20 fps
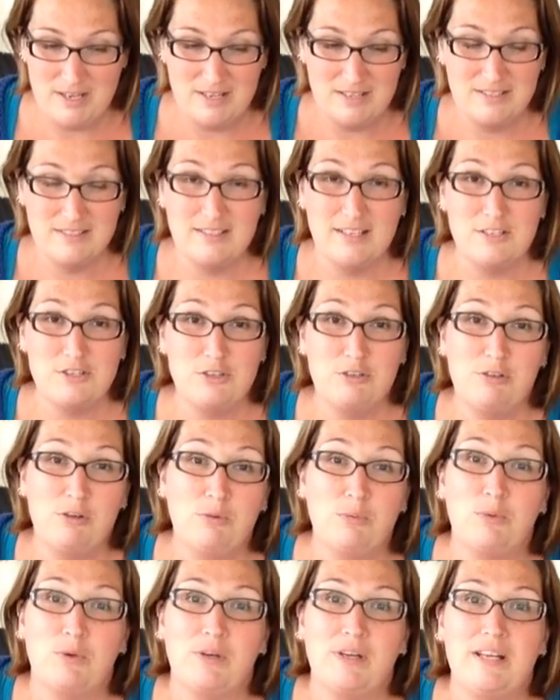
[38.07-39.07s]
such a
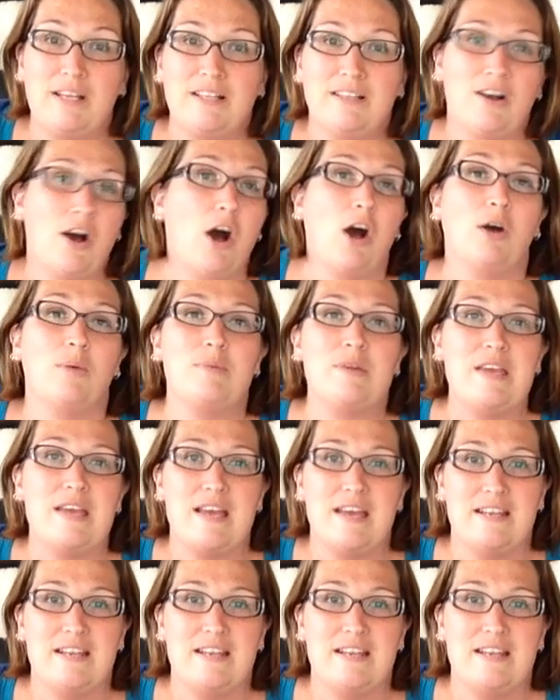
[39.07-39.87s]
rewarding hobby,